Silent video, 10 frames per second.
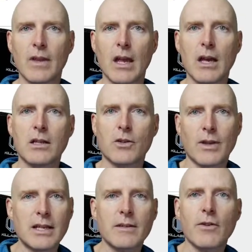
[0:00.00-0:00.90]
So that's
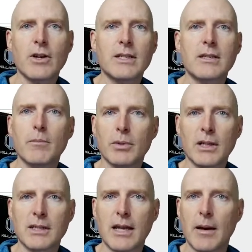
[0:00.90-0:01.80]
a very simple
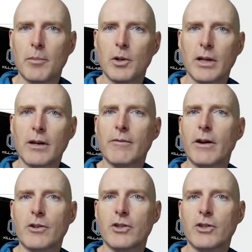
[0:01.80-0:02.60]
example and a function